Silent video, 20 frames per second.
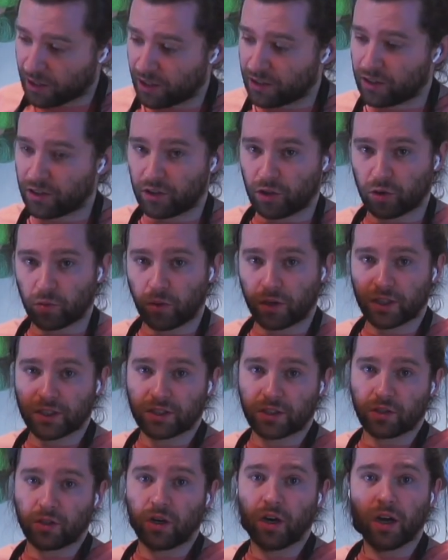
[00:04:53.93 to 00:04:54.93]
And the third one is
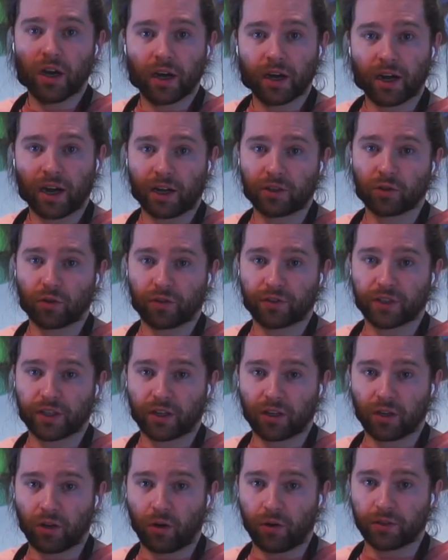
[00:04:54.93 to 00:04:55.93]
to cut off the
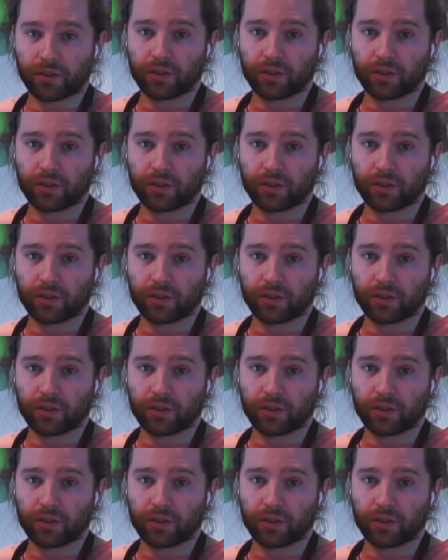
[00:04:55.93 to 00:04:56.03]
cloth.